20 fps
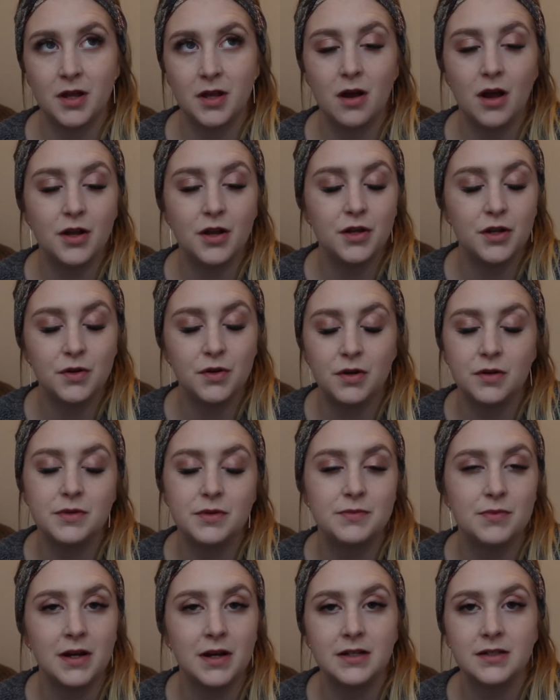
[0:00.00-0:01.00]
I knew I
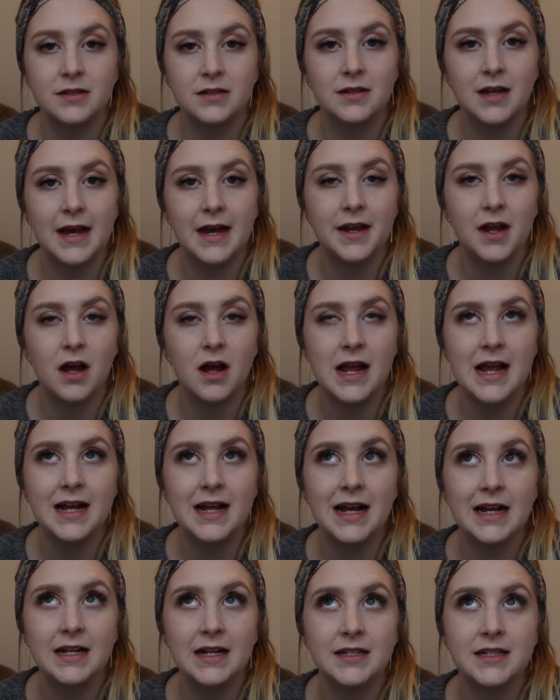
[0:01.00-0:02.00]
was pregnant, and I
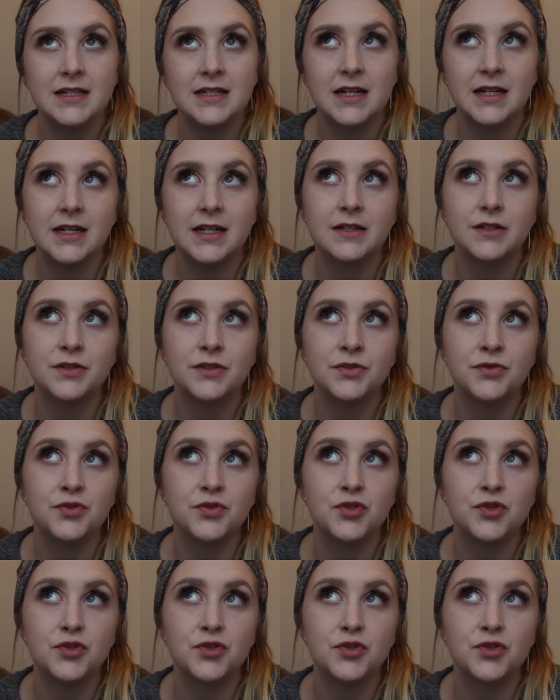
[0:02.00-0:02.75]
had taken